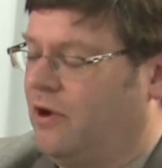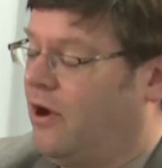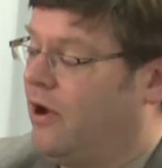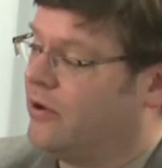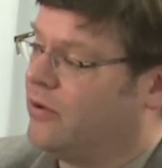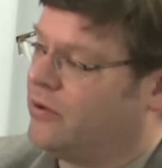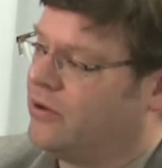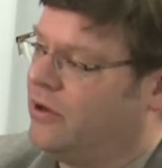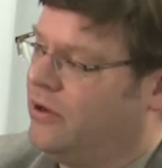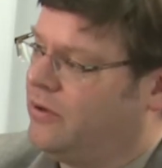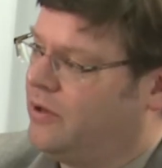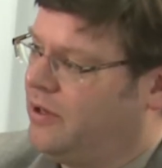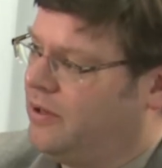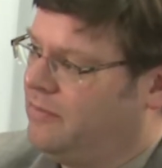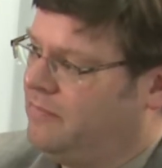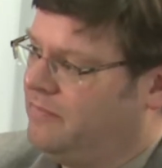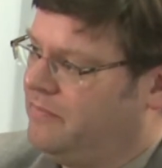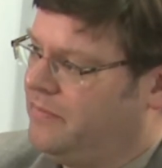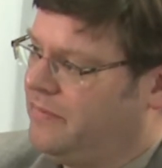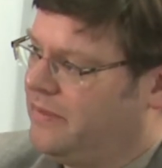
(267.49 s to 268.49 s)
autocoding
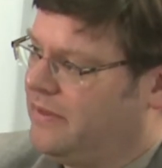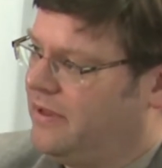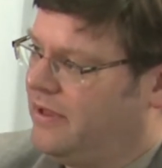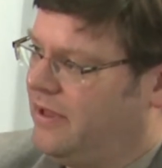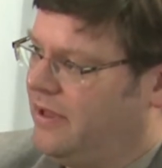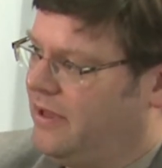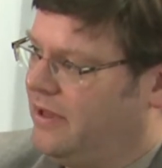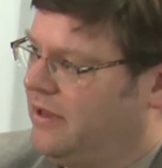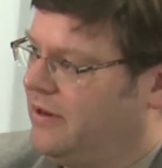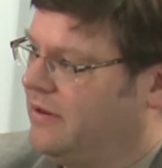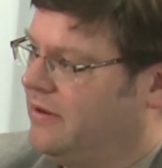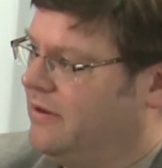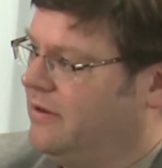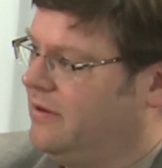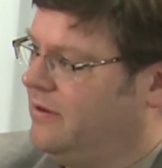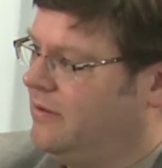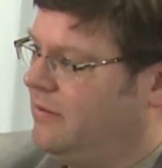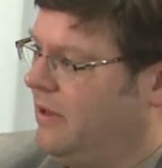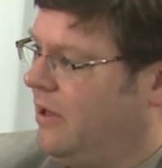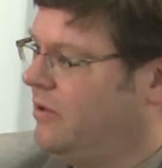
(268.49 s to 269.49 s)
in
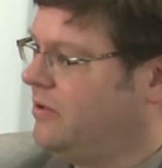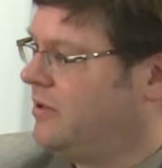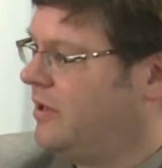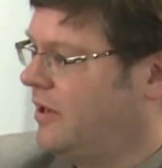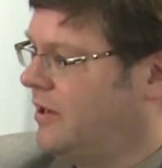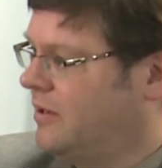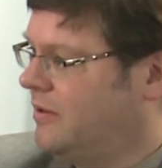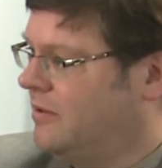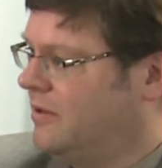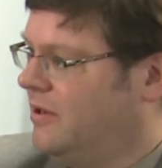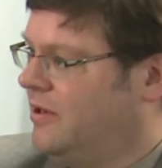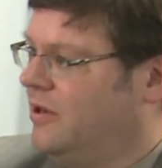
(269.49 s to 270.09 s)
healthcare,